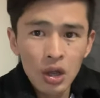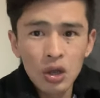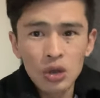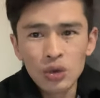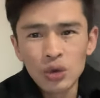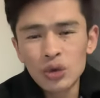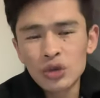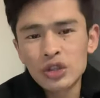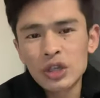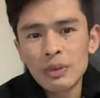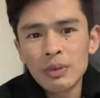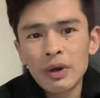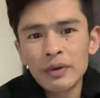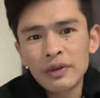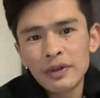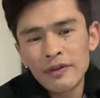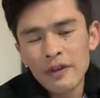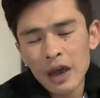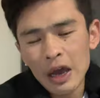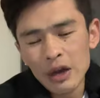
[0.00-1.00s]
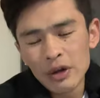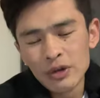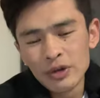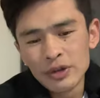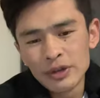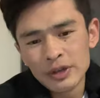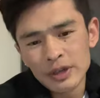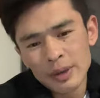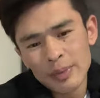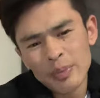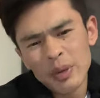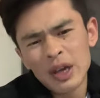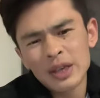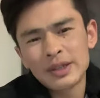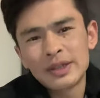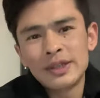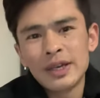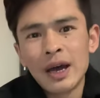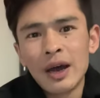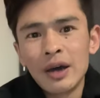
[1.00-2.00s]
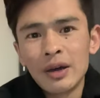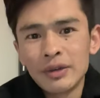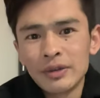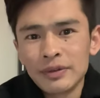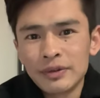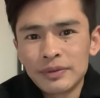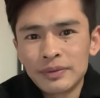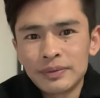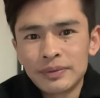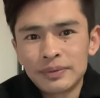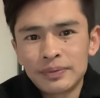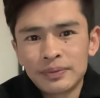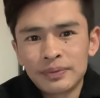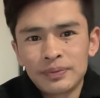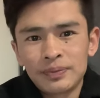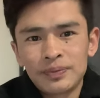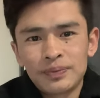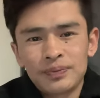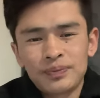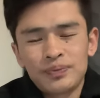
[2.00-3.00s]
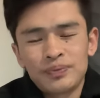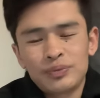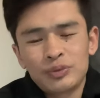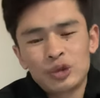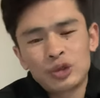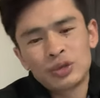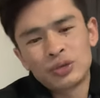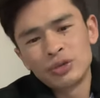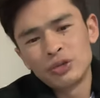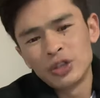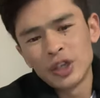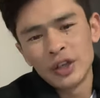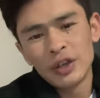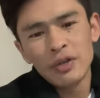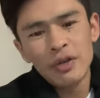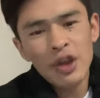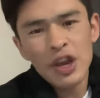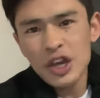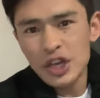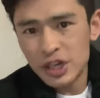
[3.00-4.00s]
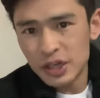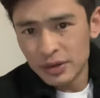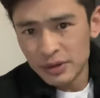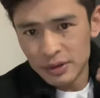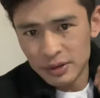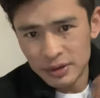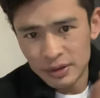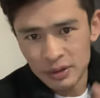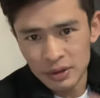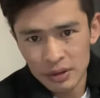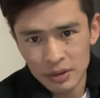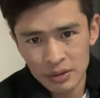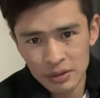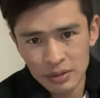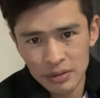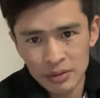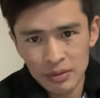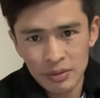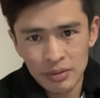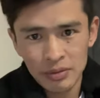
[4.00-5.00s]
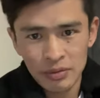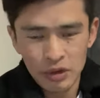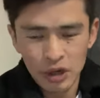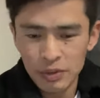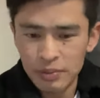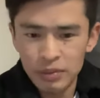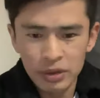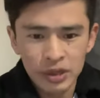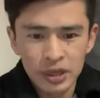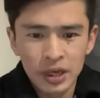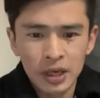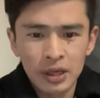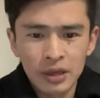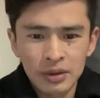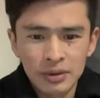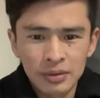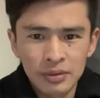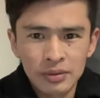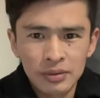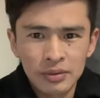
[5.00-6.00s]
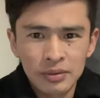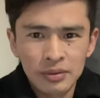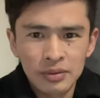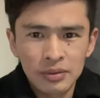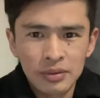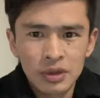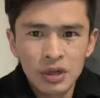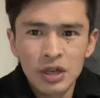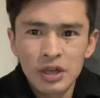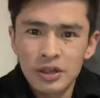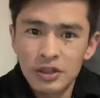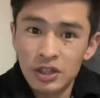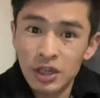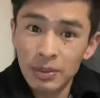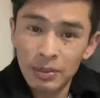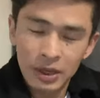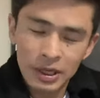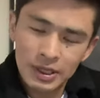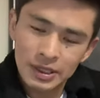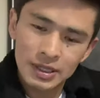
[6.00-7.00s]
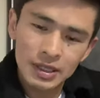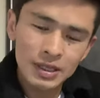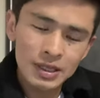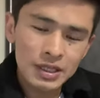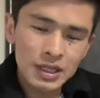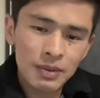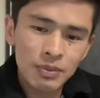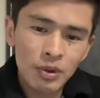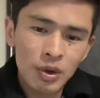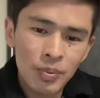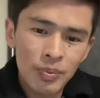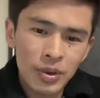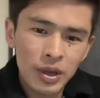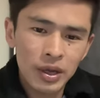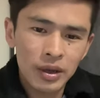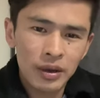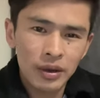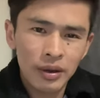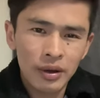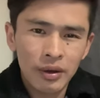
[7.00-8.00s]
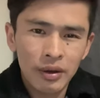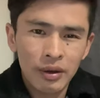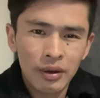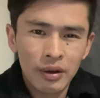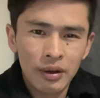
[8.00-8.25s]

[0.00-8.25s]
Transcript: Though some of the values are passed down through generations in Bhutan, some are still developing